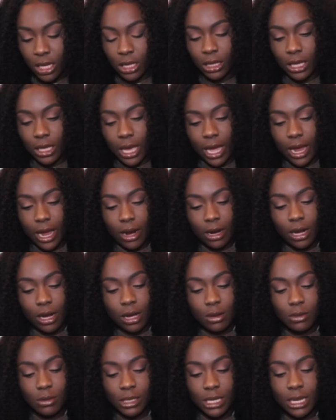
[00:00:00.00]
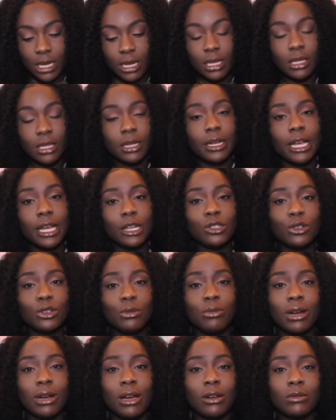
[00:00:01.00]
The hair comes in the natural
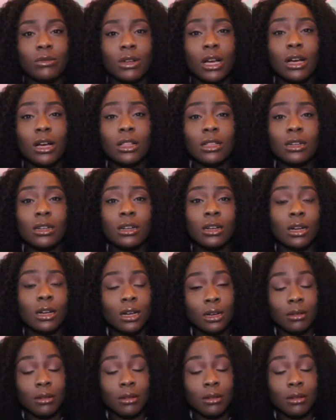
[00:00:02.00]
brown color.